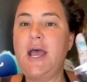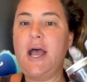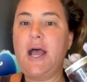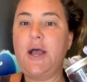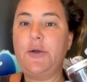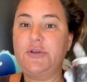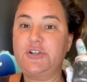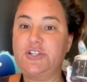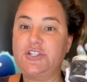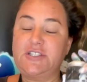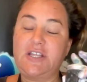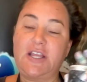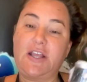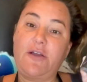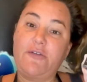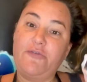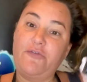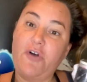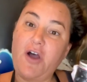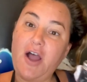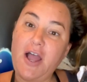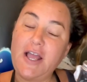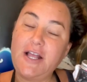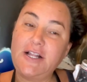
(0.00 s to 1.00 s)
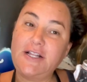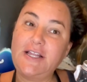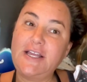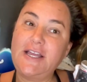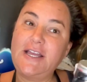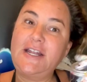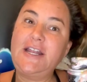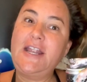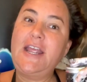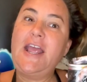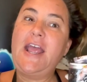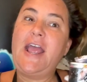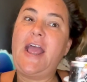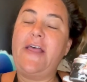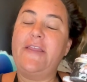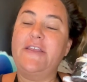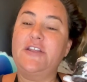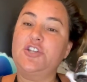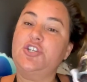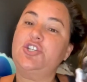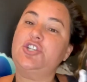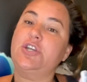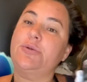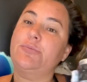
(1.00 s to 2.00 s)
which is like a violet, and then
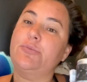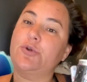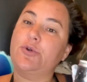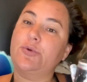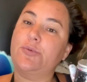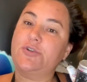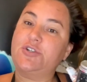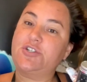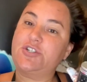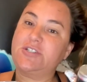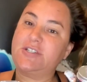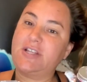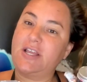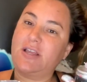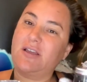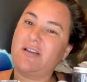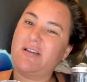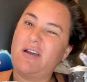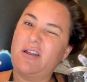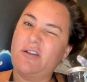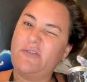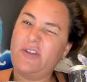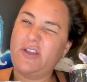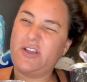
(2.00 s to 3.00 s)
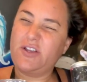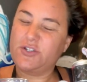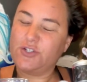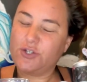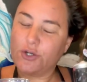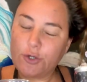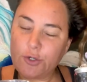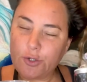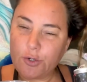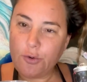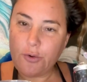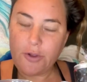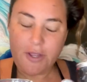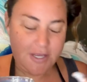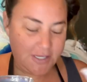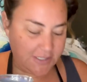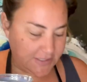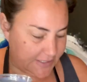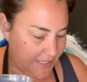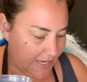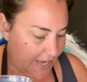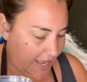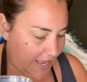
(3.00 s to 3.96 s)
shimmer, which is like kind of like a turquoise,